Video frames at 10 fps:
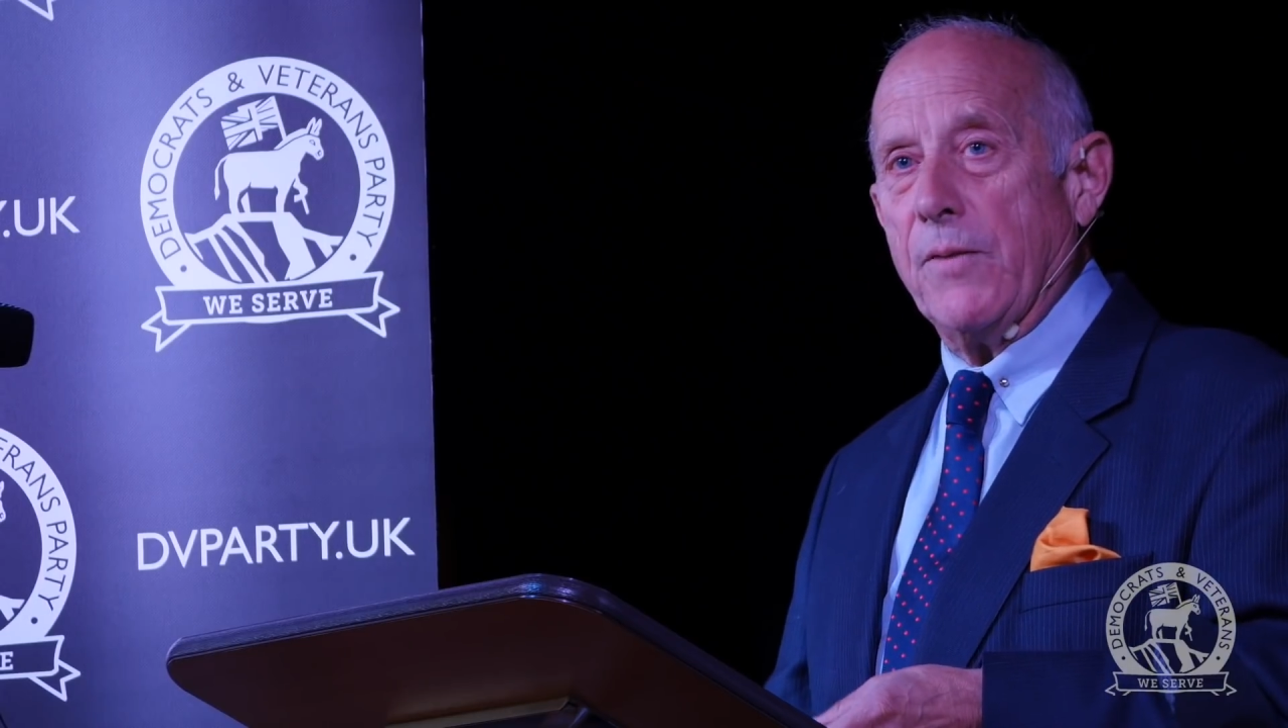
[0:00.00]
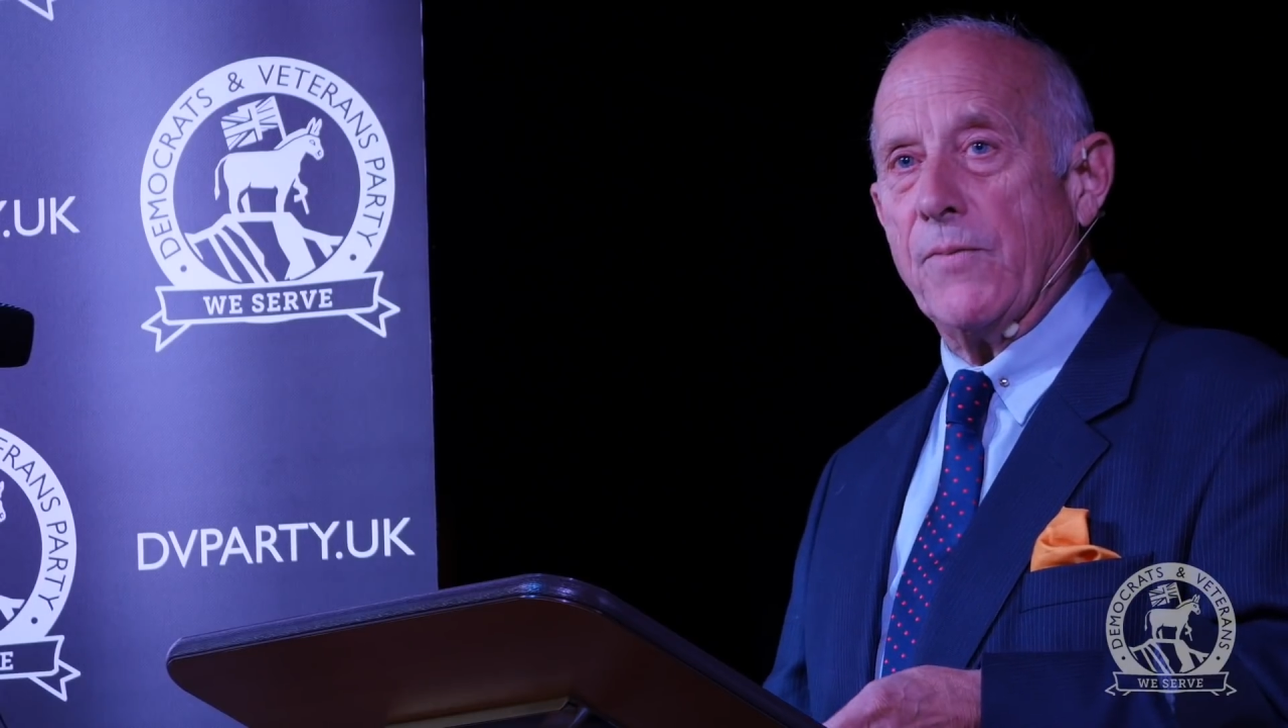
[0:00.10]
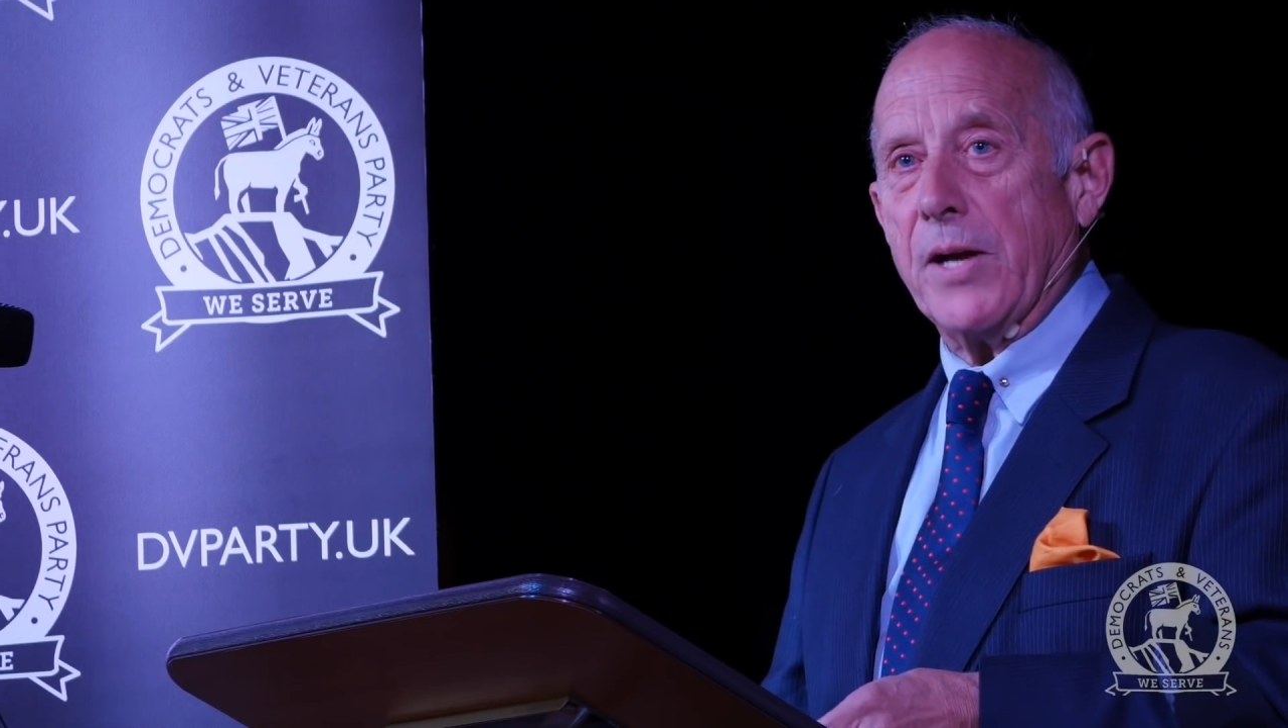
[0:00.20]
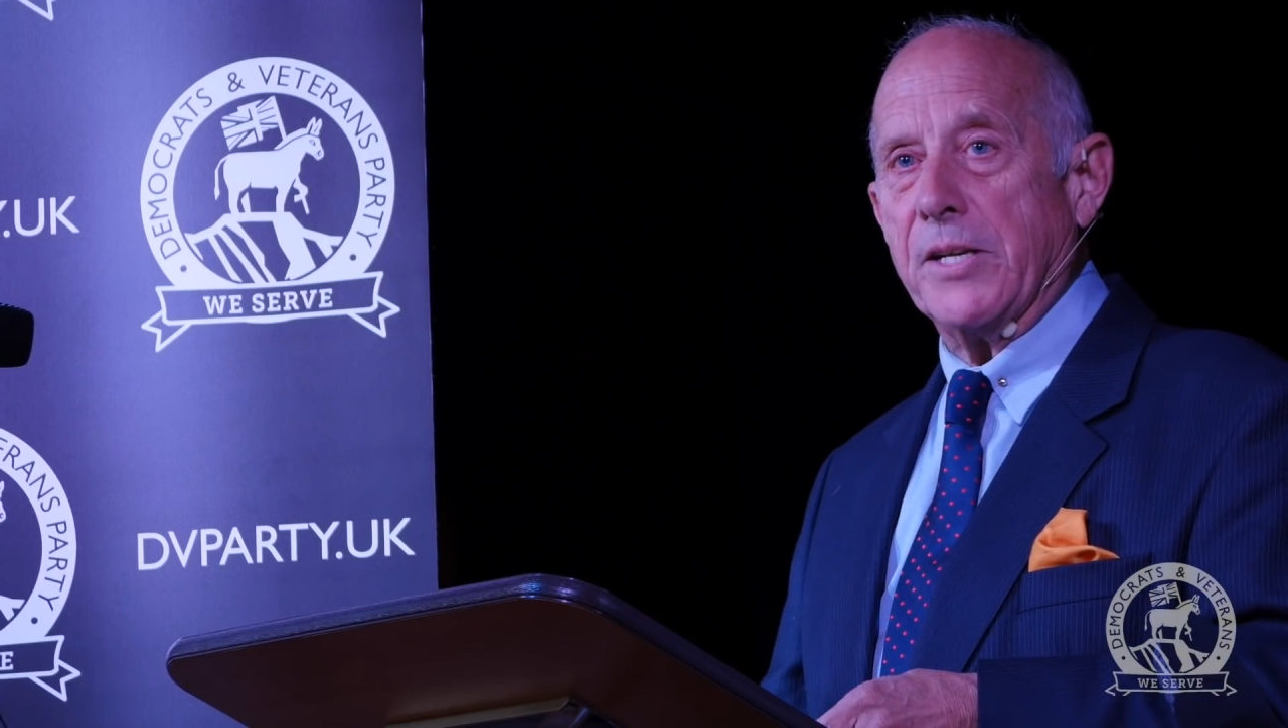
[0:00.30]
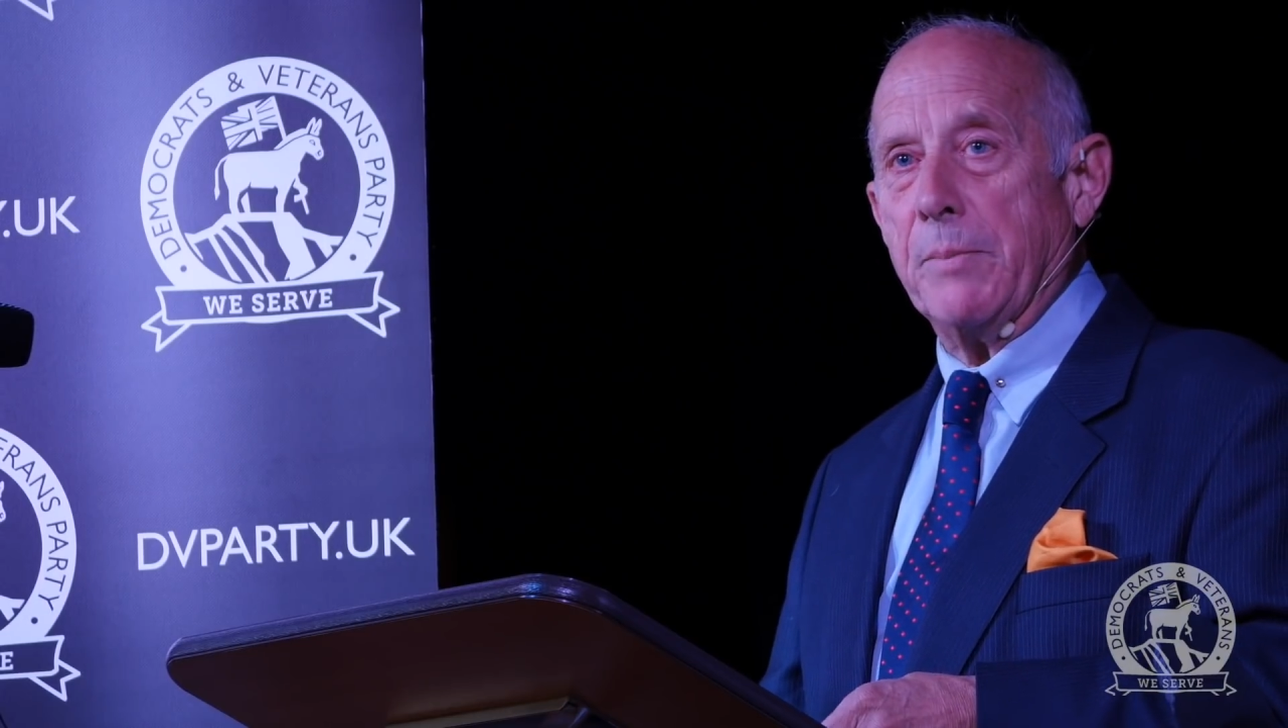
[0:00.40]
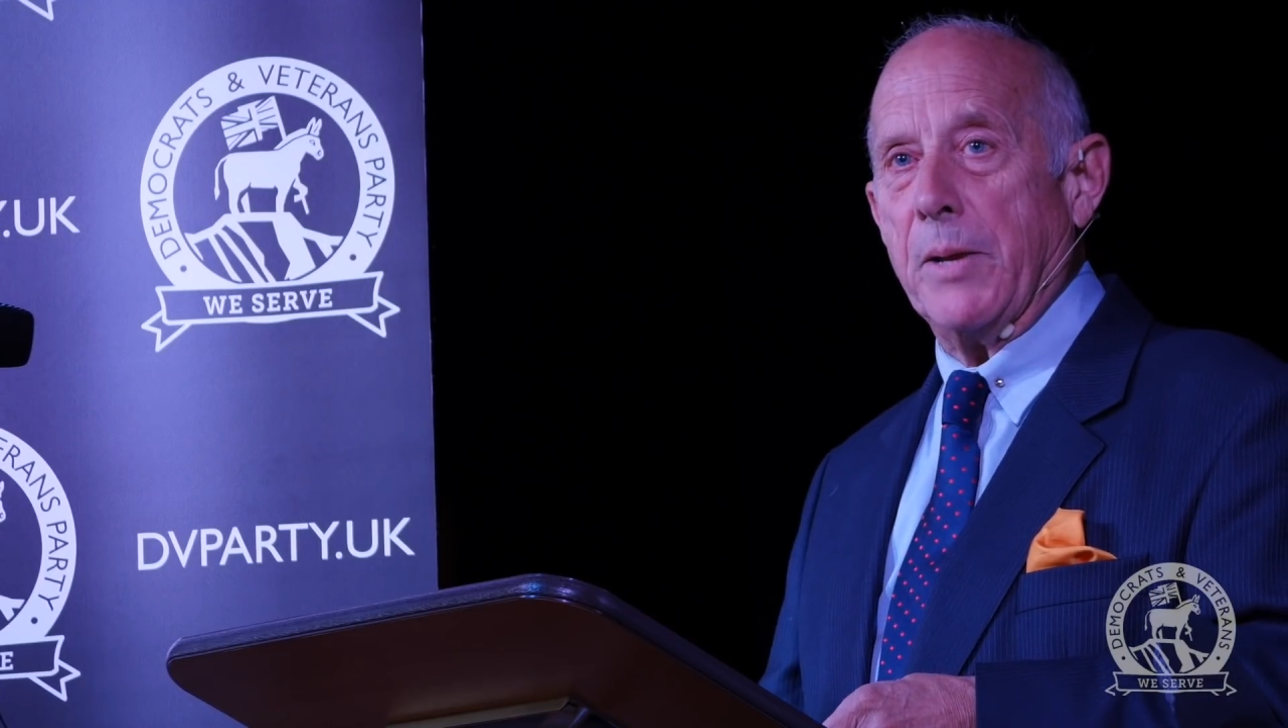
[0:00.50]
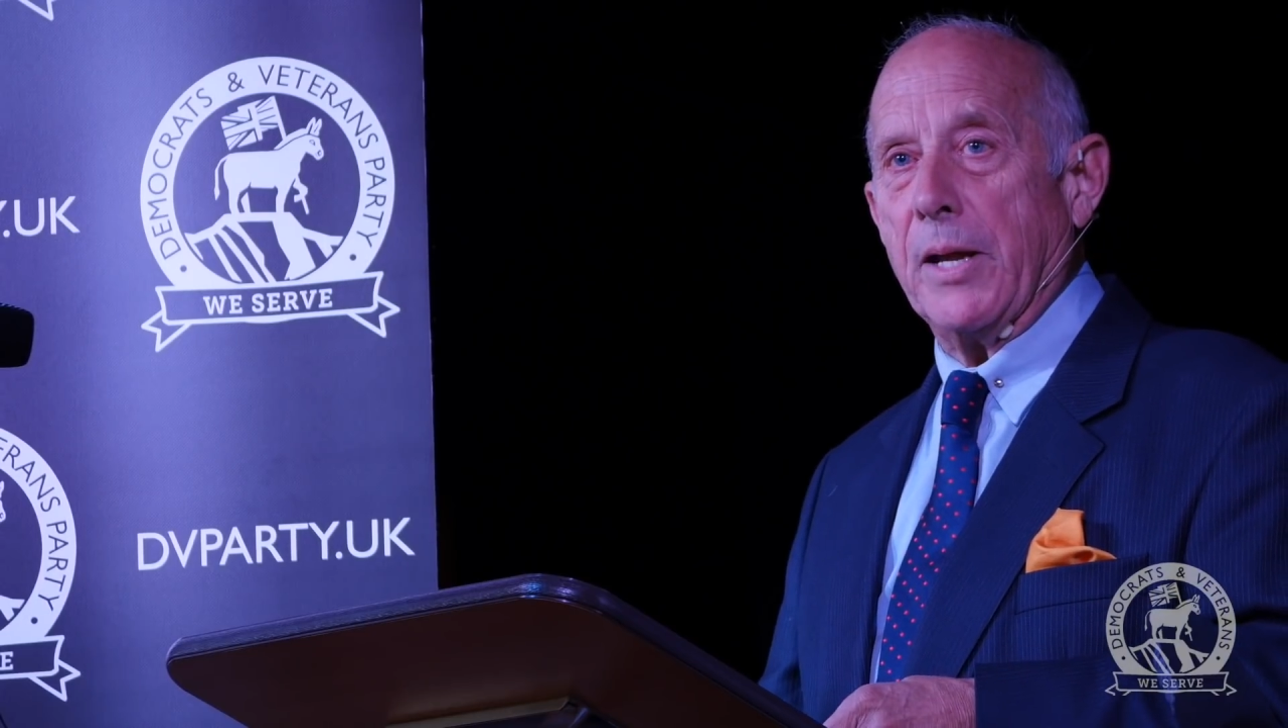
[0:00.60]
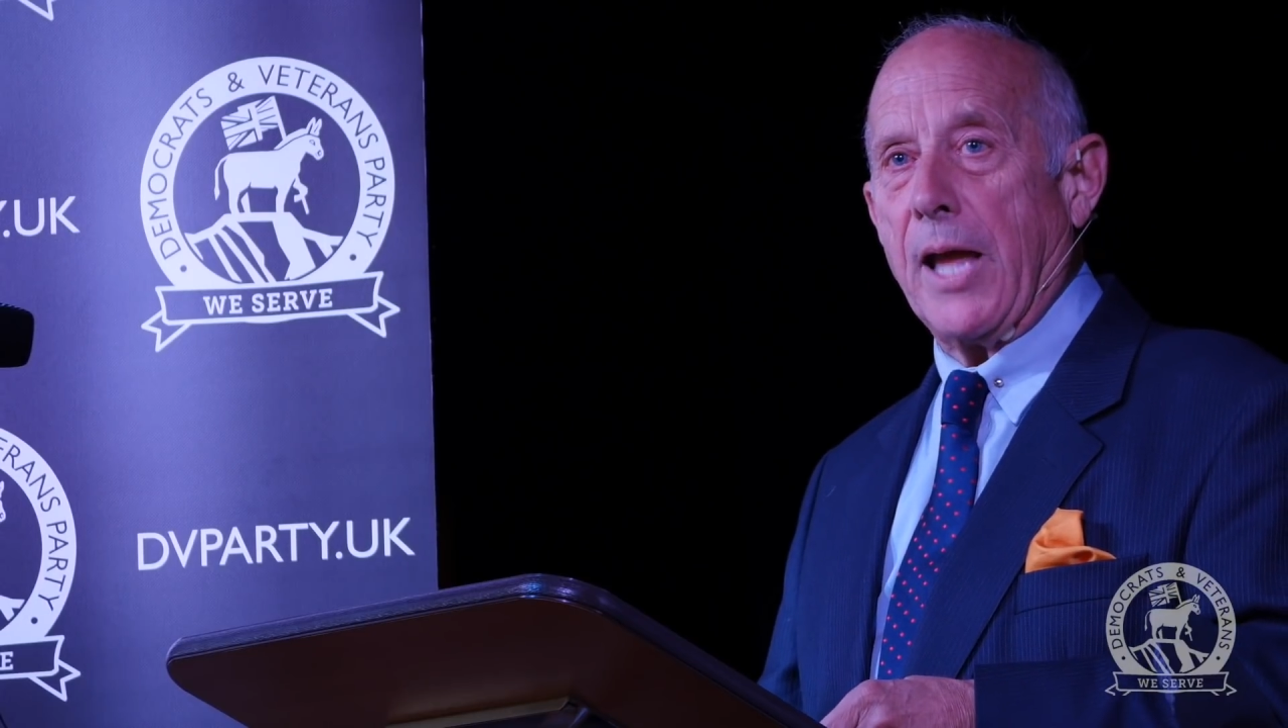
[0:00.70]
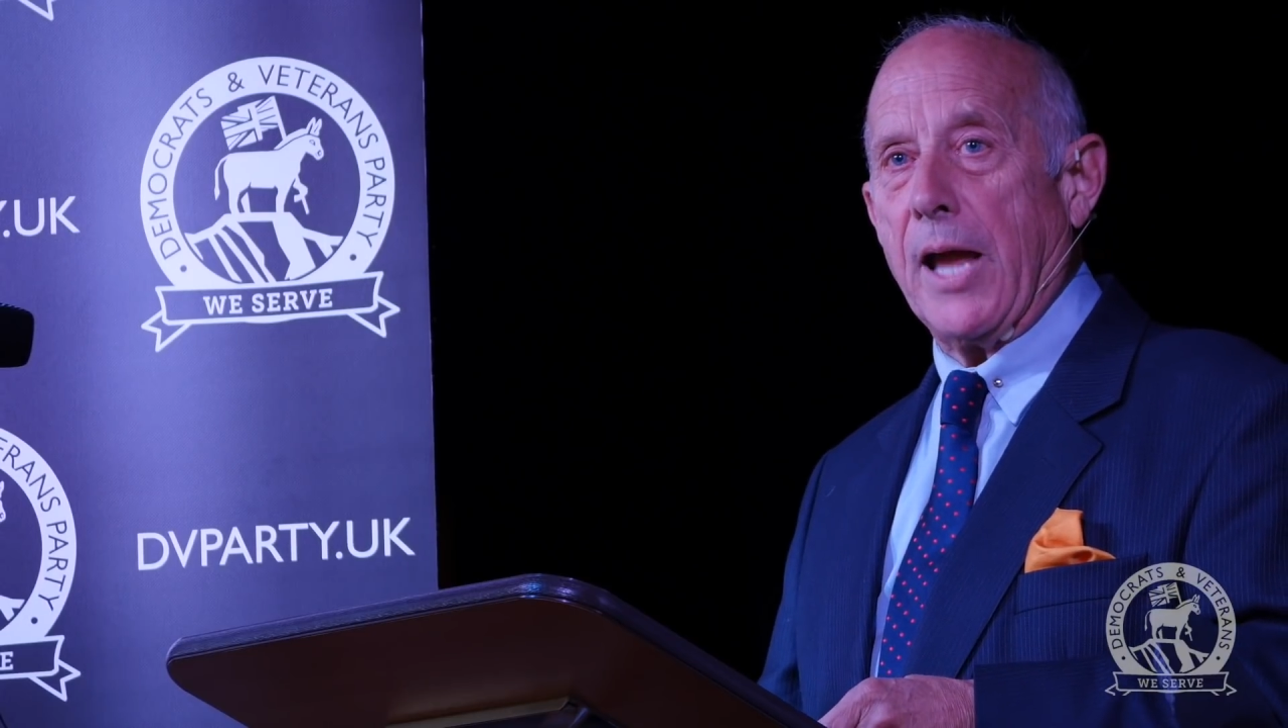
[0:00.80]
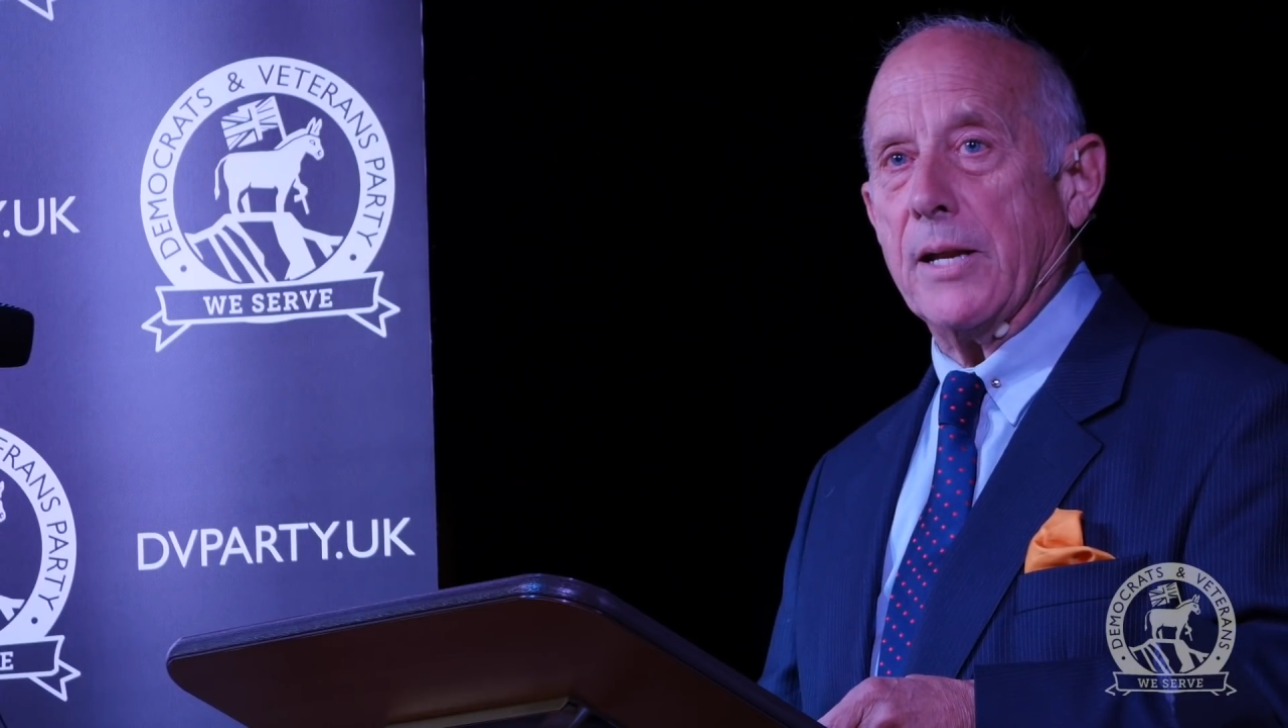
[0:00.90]
inviting me
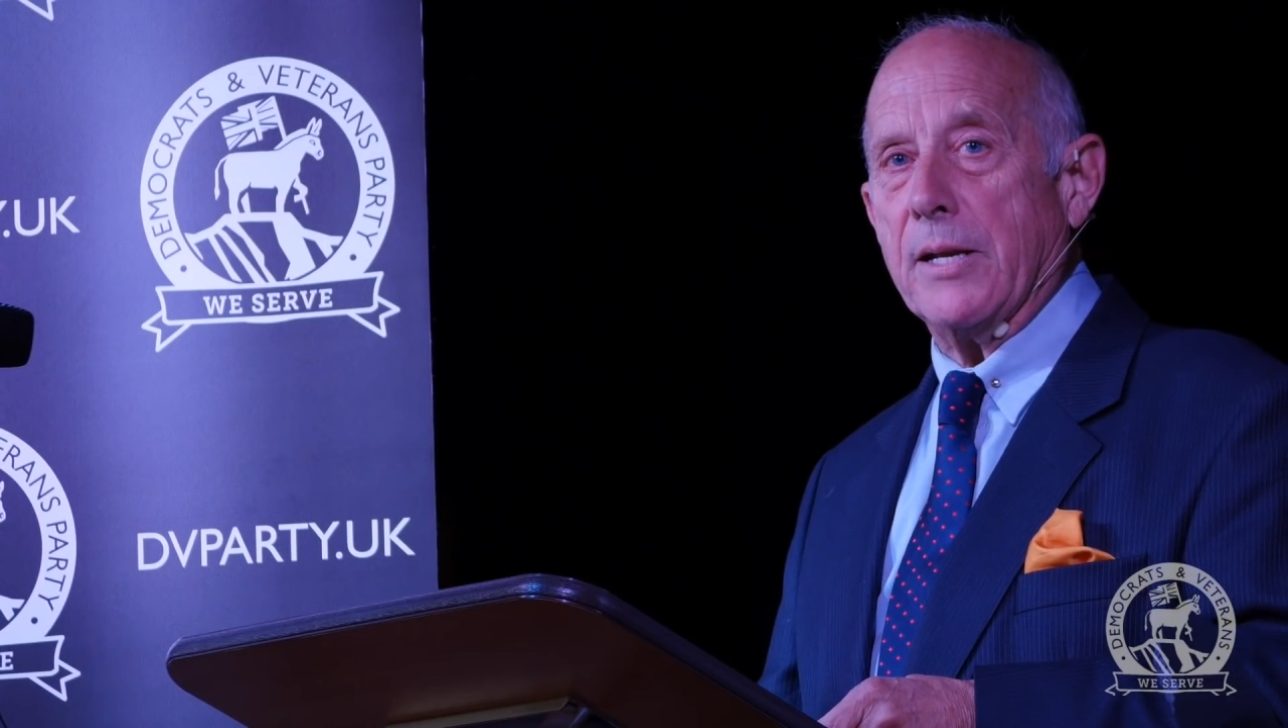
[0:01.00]
again,